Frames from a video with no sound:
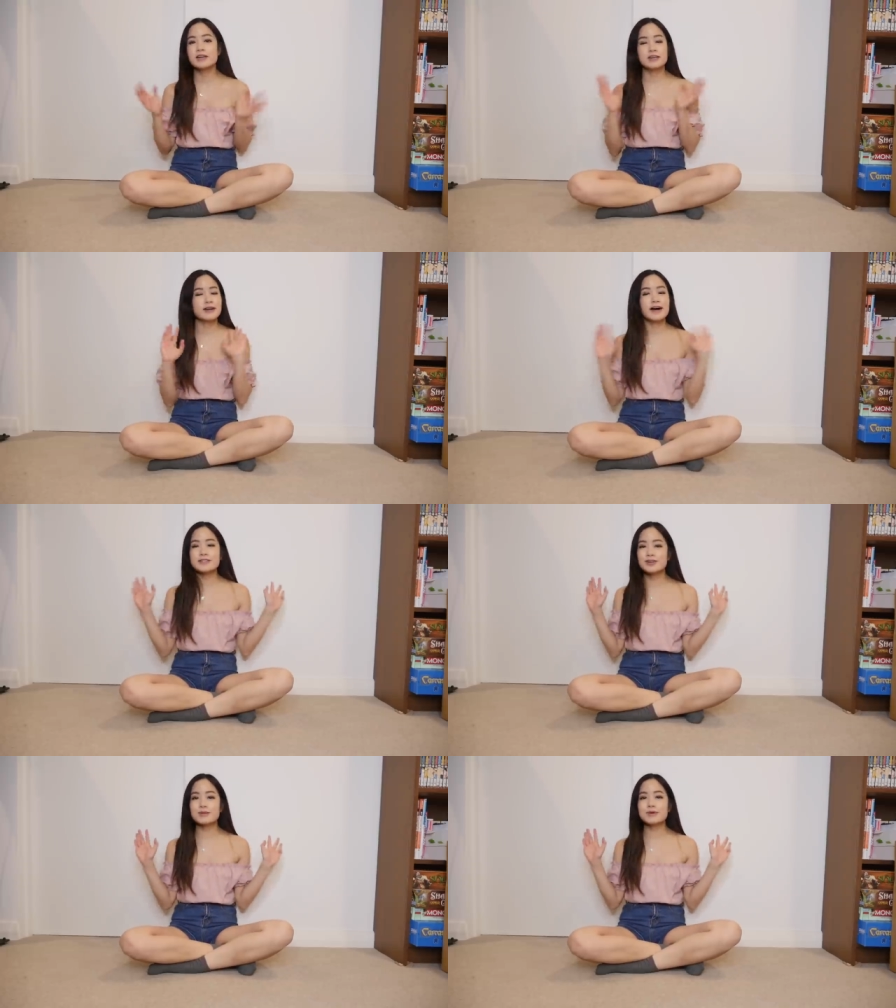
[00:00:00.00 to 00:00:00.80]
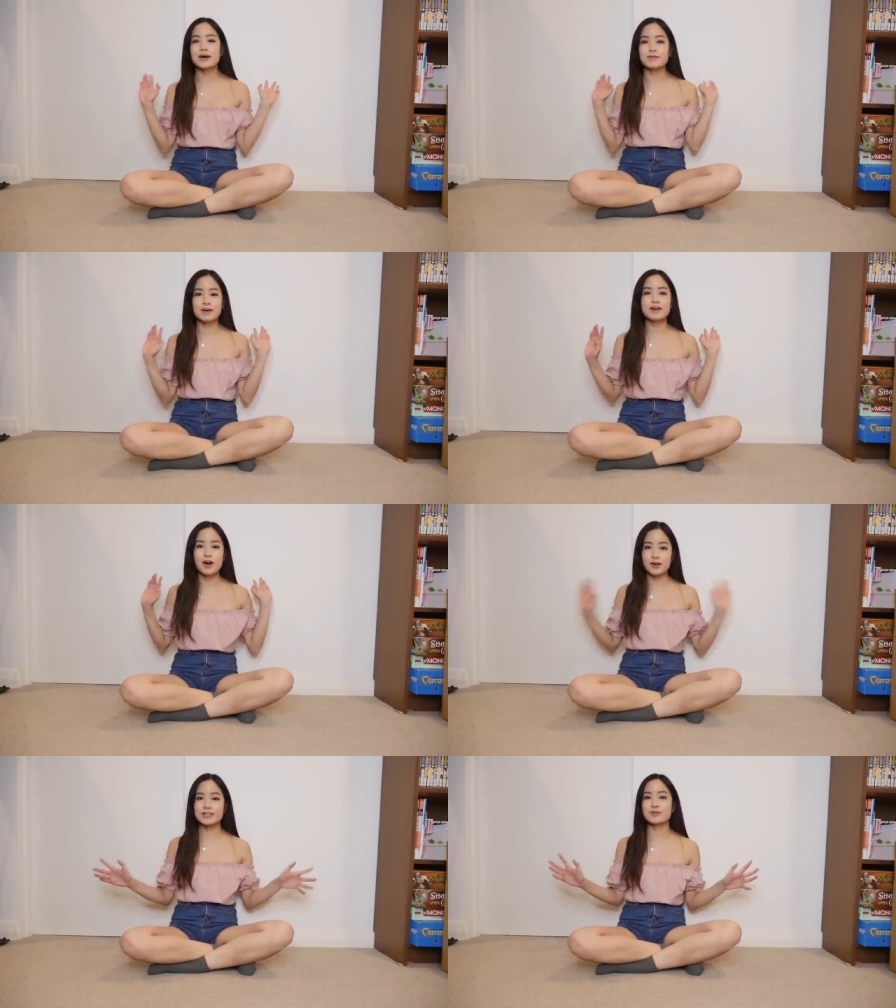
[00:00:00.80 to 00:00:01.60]
You guys know me, I'm very
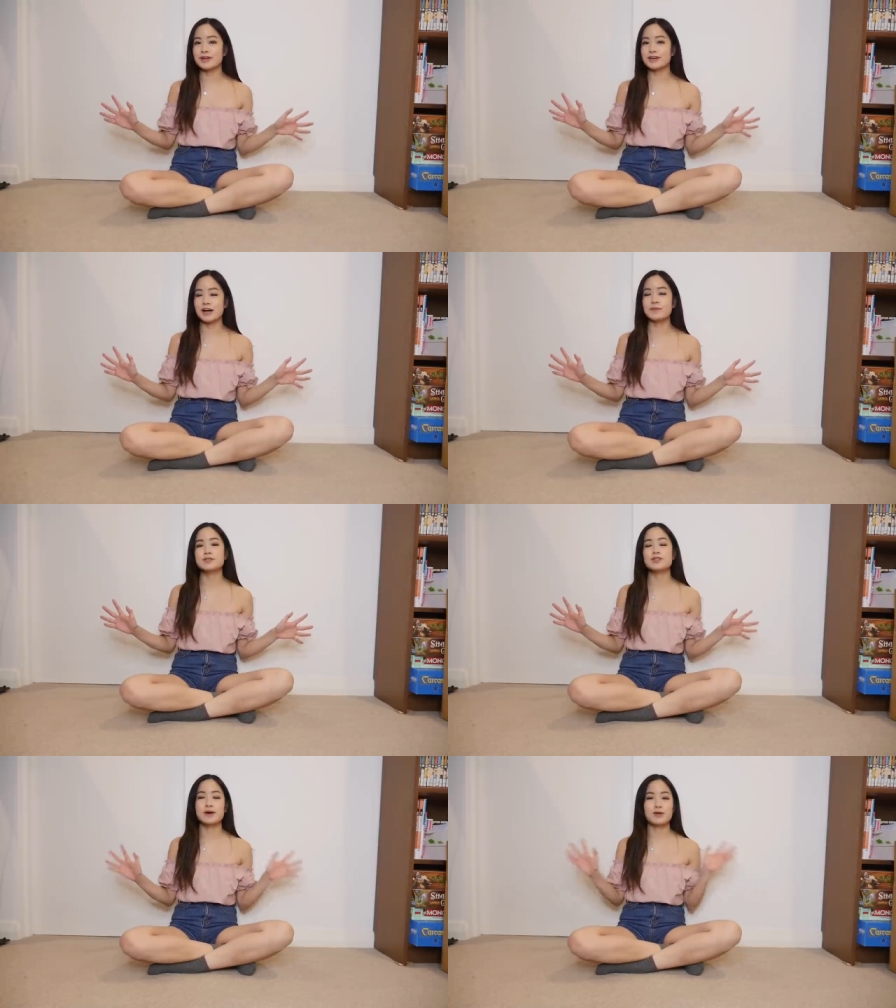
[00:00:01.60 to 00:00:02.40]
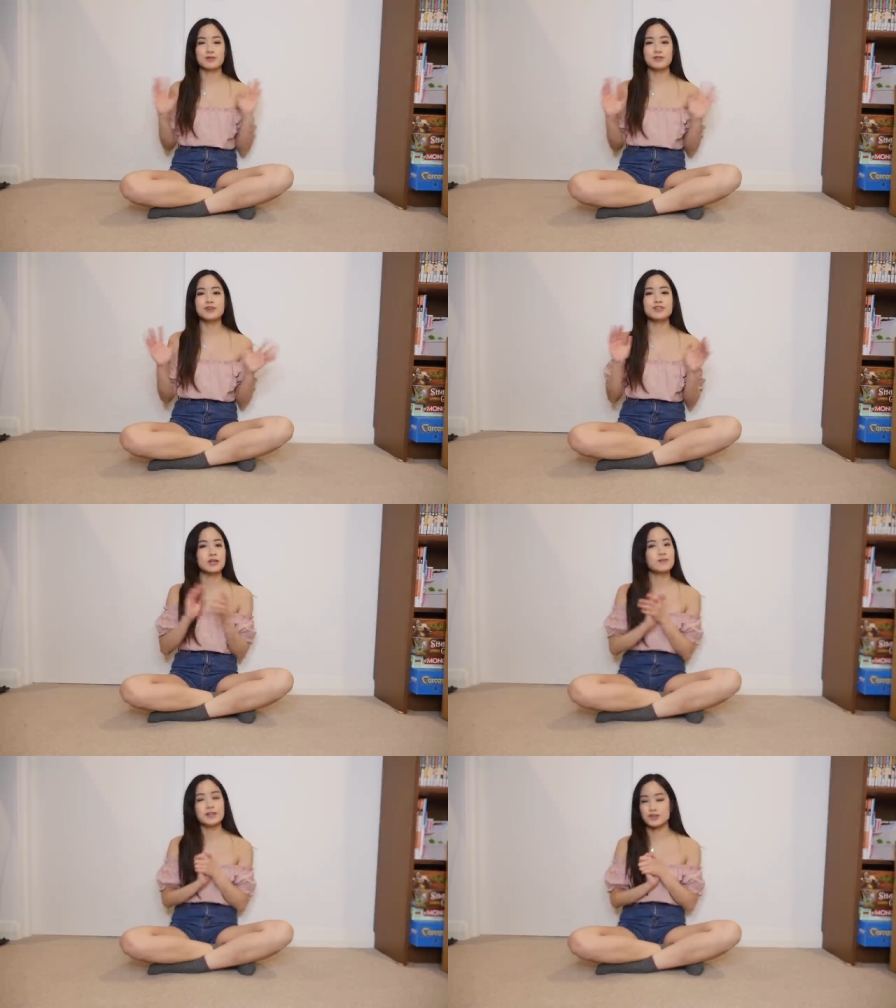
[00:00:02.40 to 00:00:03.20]
honest when it comes to my reviews.
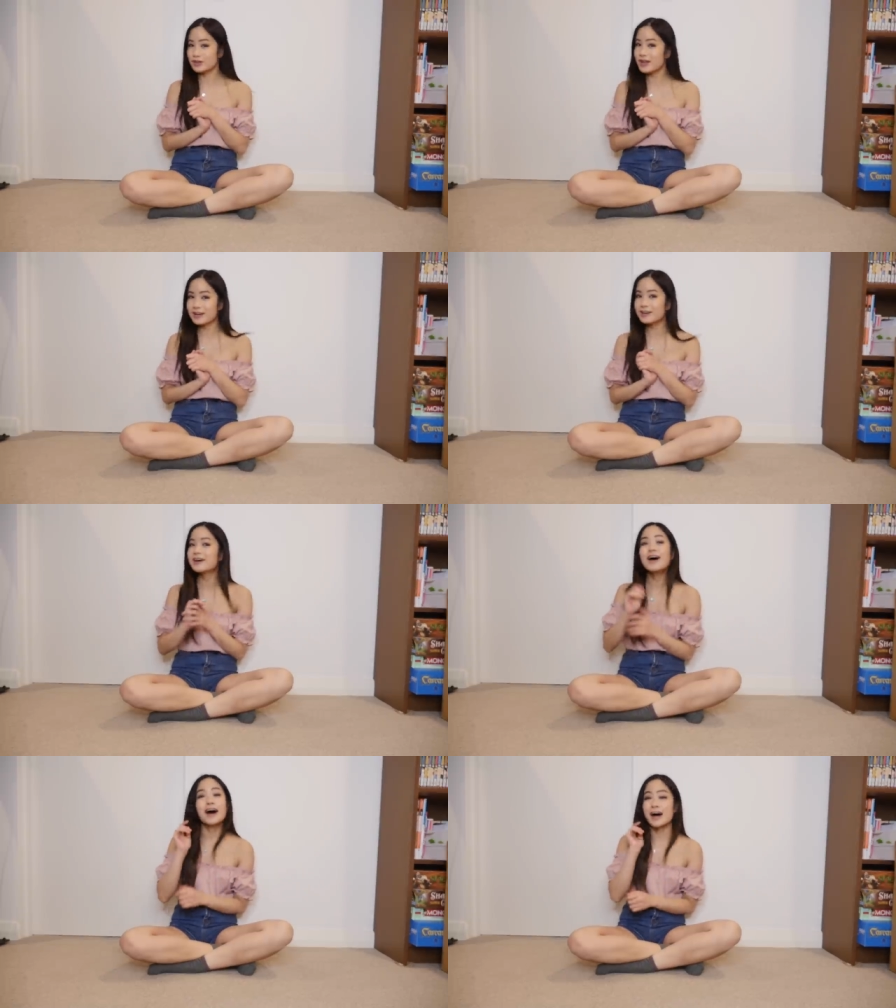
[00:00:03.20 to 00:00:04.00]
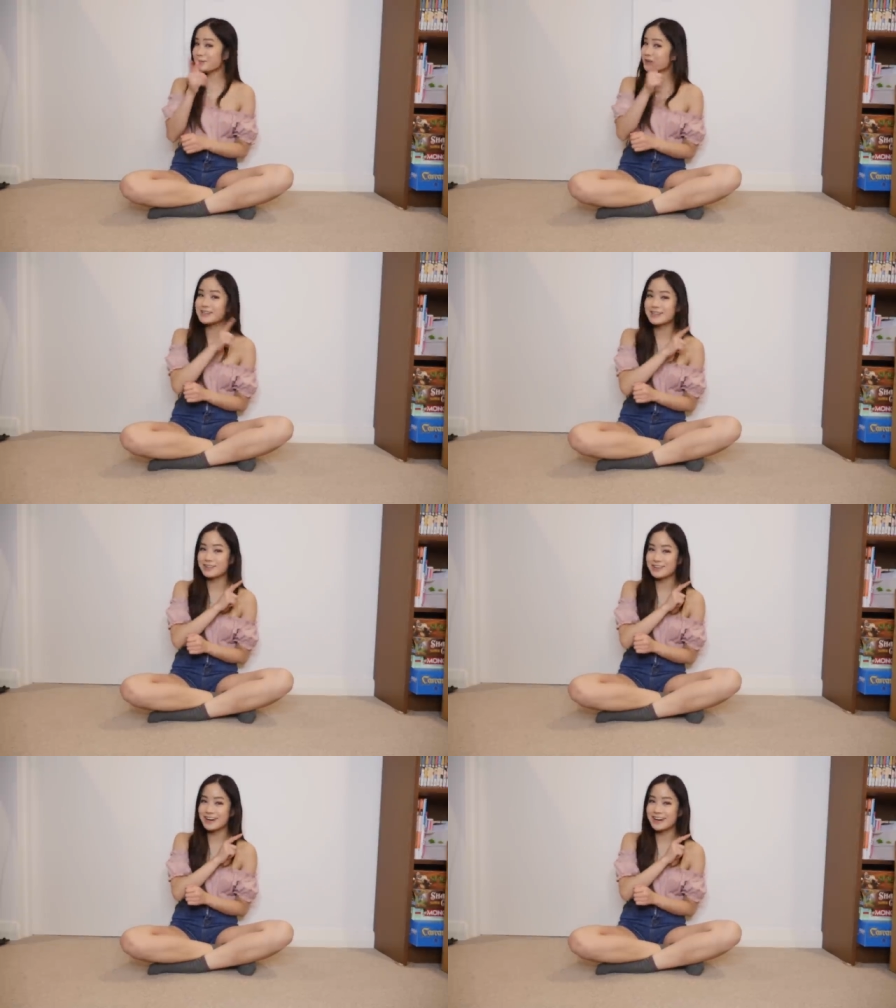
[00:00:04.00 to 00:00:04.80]
If I don't like it, I'm gonna tell
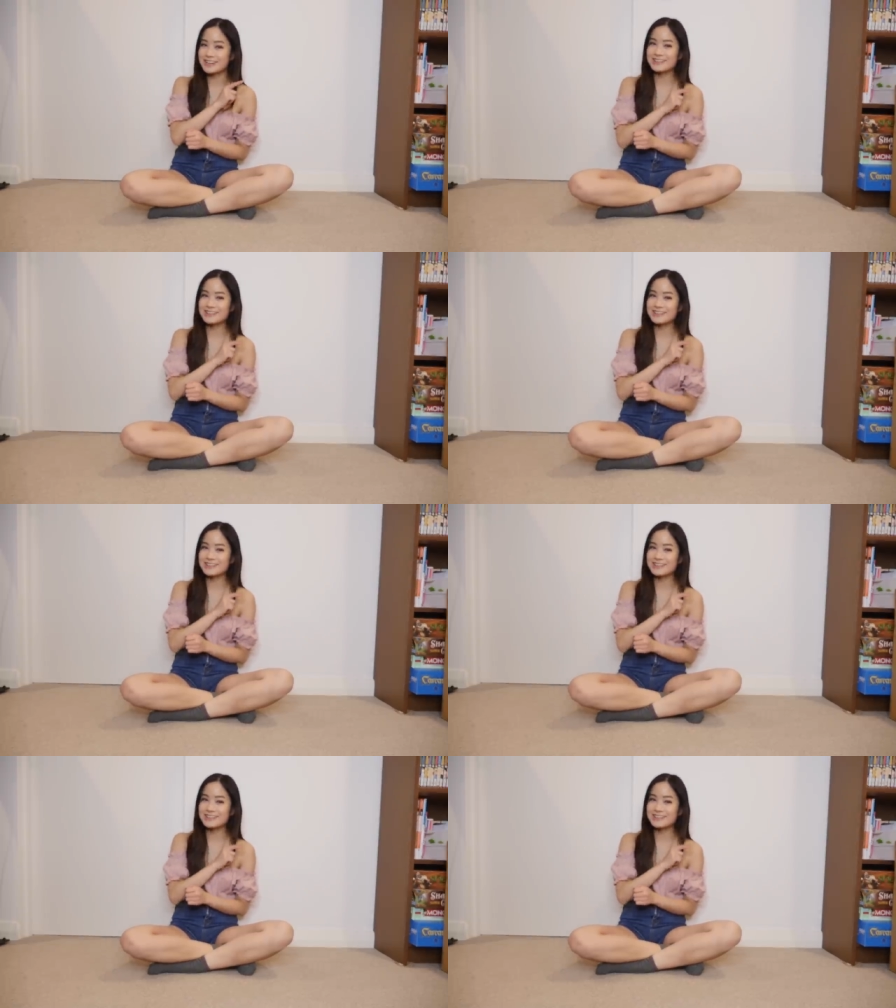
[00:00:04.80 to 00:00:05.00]
you guys.